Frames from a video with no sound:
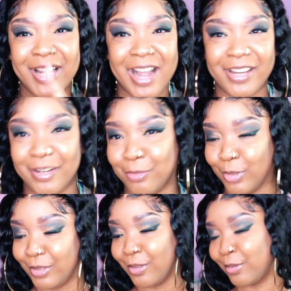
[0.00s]
I'll get it
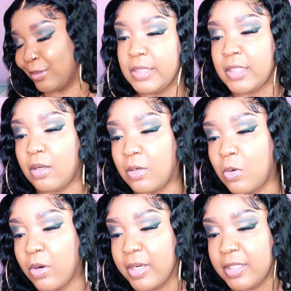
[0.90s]
for you. Hold on. So
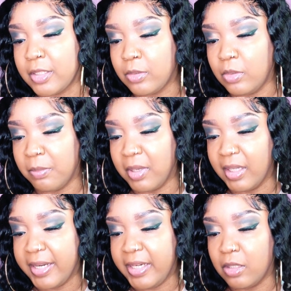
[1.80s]
according to
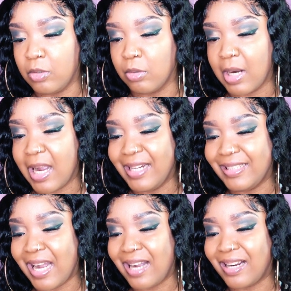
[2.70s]

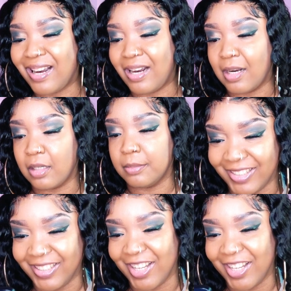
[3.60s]
millennialgrind.com,